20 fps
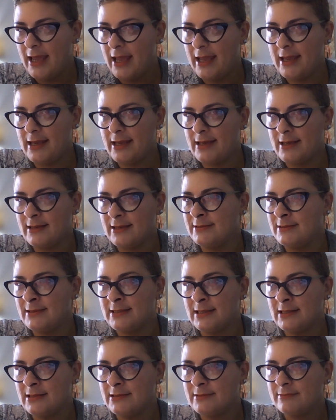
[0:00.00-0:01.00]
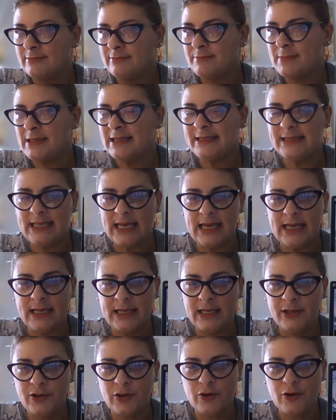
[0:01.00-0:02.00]
And
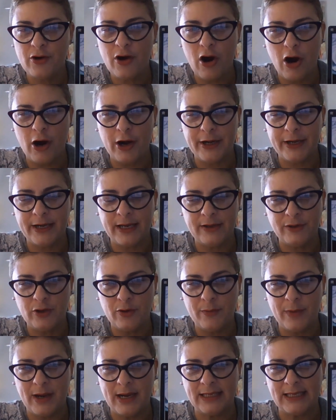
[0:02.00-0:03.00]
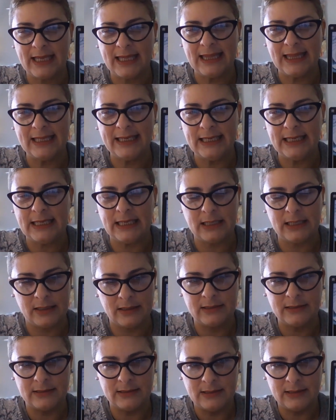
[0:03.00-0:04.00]
maintaining your heart and your mind
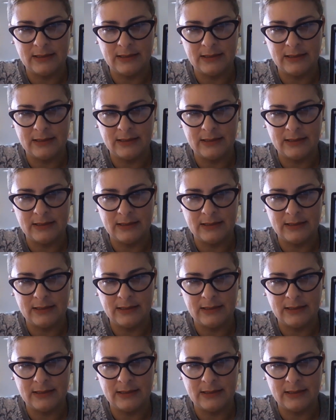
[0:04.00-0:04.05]
clean